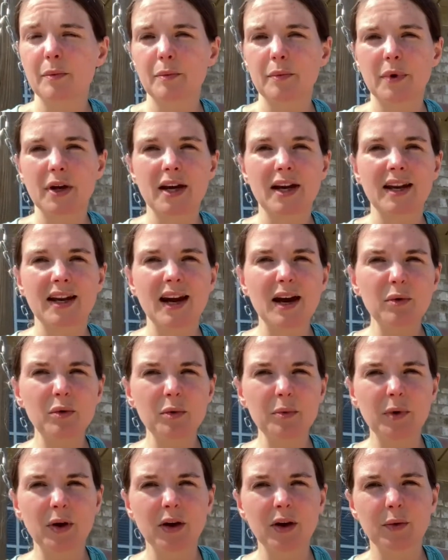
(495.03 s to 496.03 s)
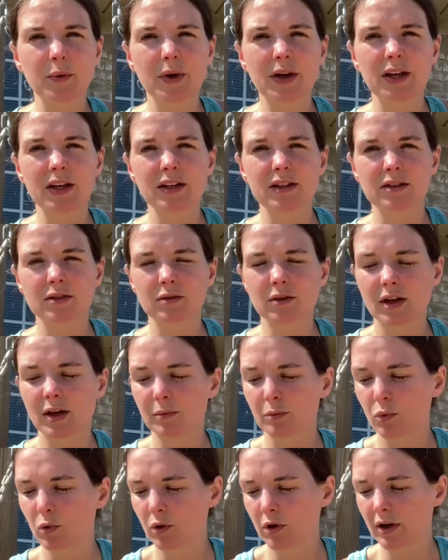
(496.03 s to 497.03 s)
but I will probably wait and do that
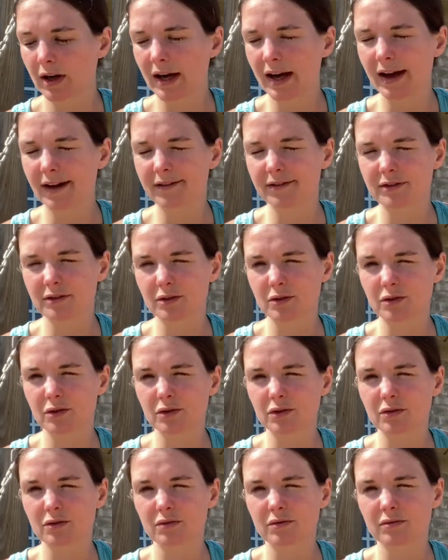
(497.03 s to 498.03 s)
more after